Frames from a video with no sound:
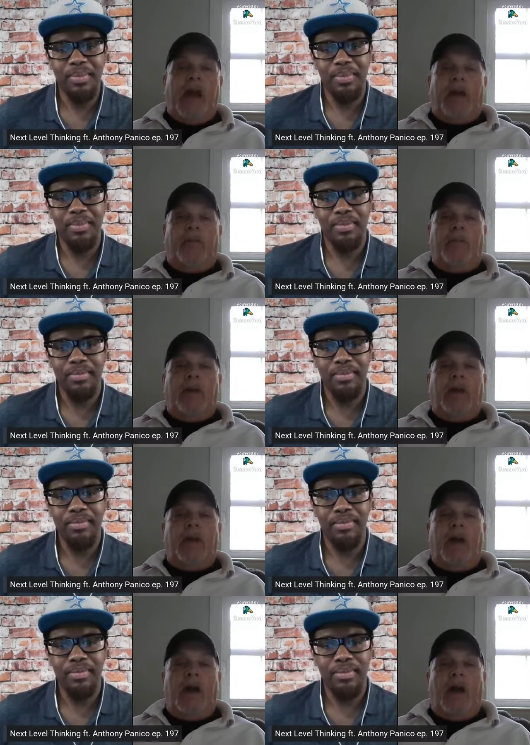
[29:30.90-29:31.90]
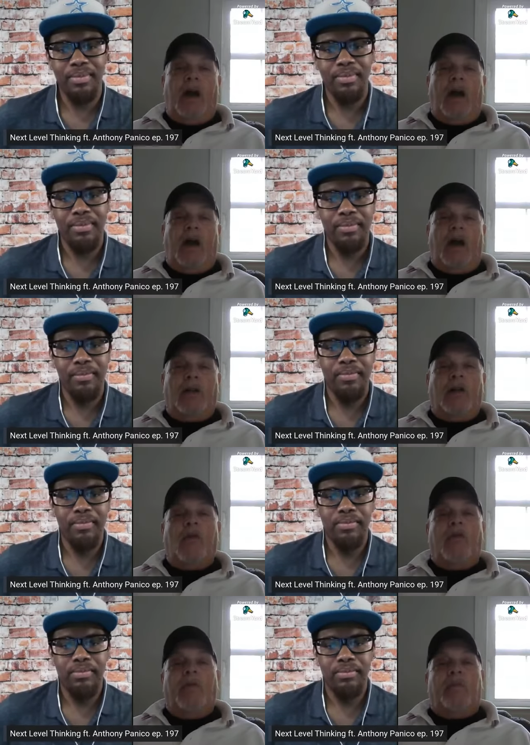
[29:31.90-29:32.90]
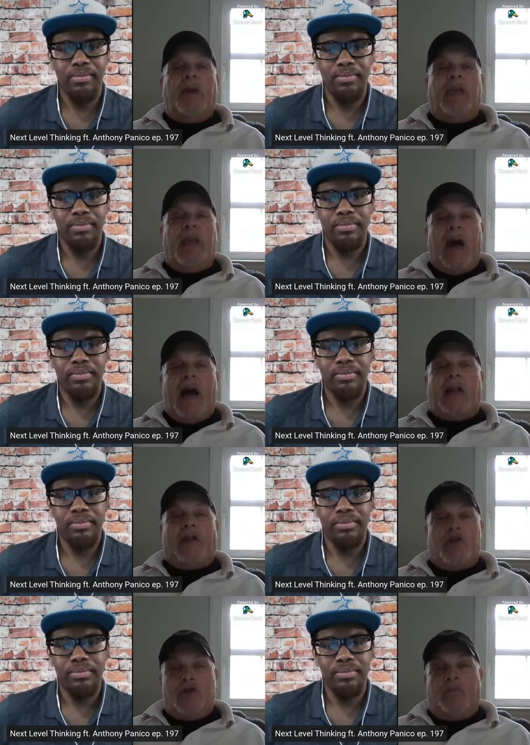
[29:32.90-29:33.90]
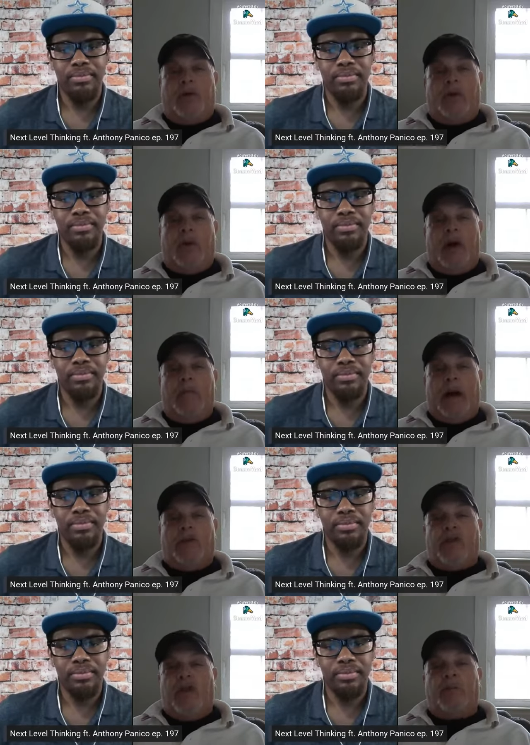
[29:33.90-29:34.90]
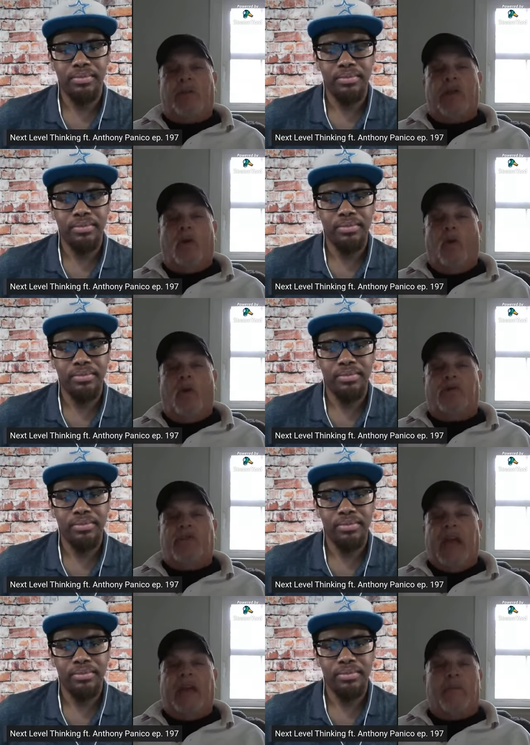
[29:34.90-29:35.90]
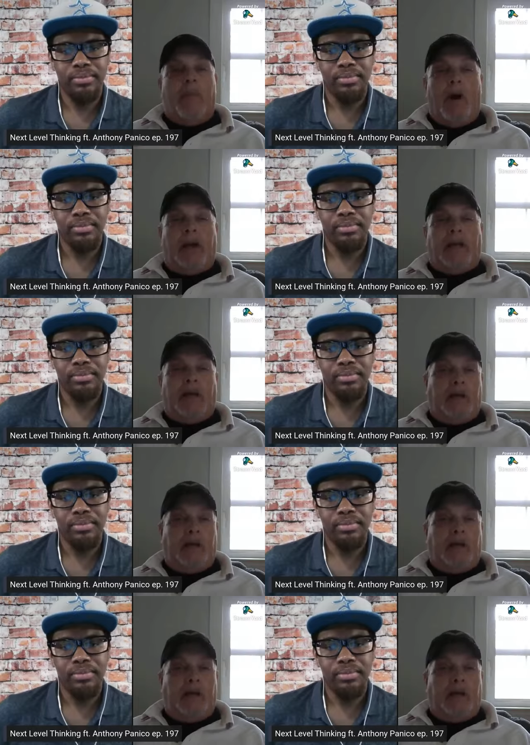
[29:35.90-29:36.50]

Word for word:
Speaker 1: got to be uh, a little bit knowledgeable about something called data mining.